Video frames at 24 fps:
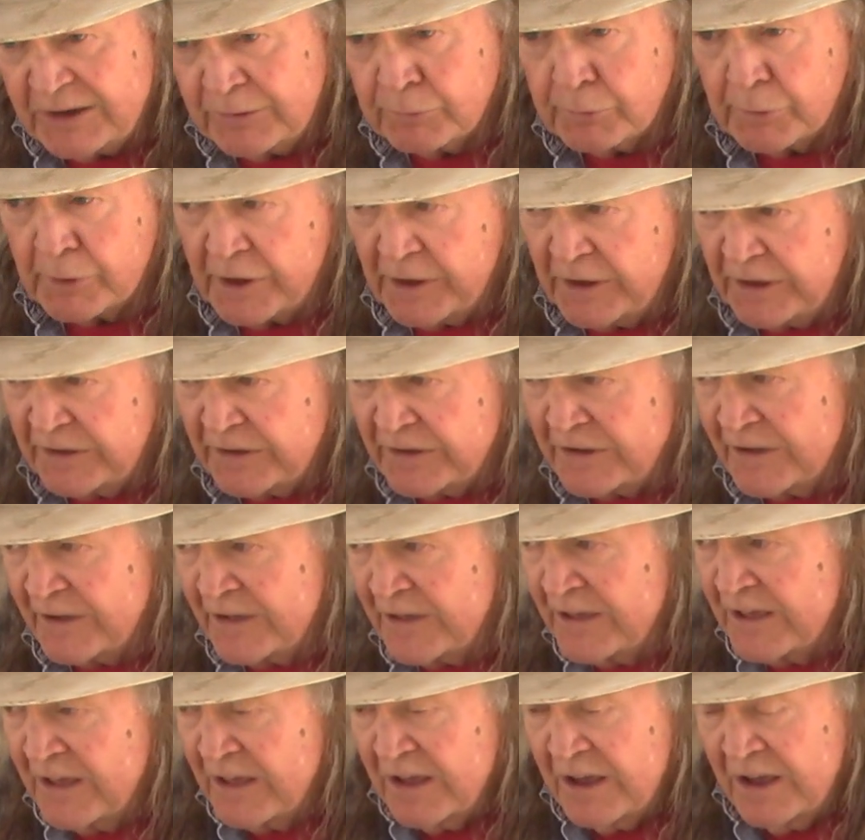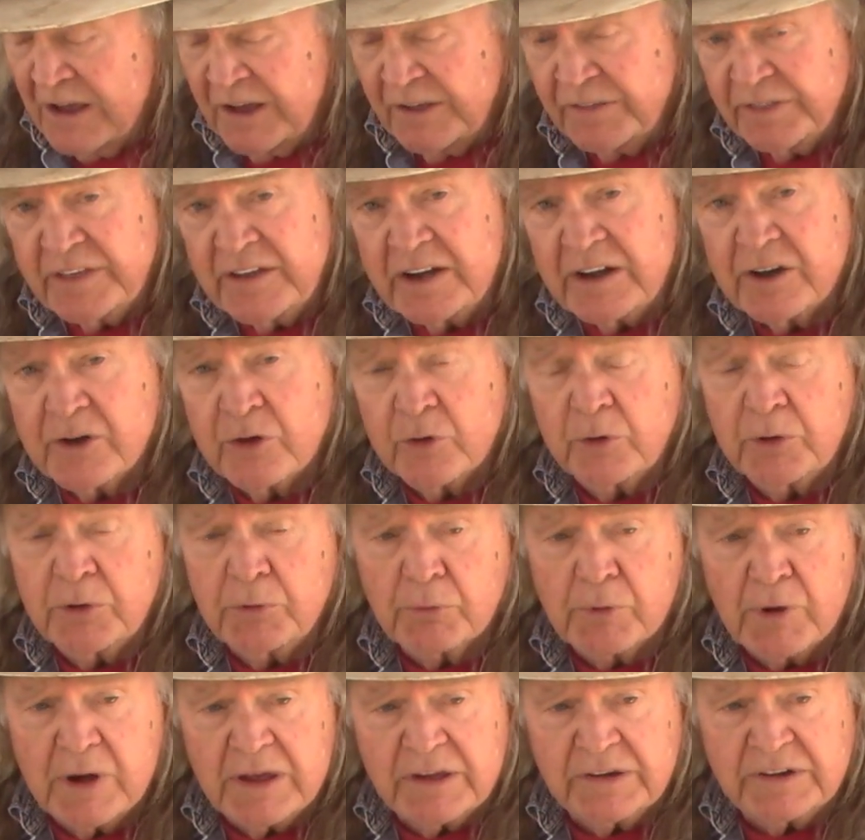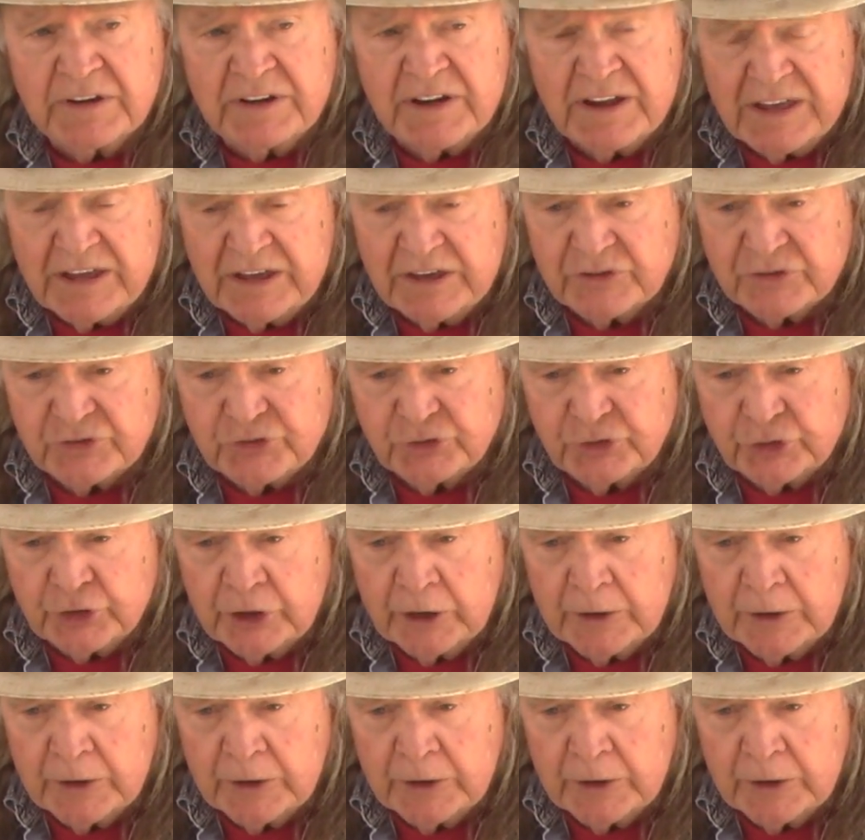rain, and then it only rained an inch.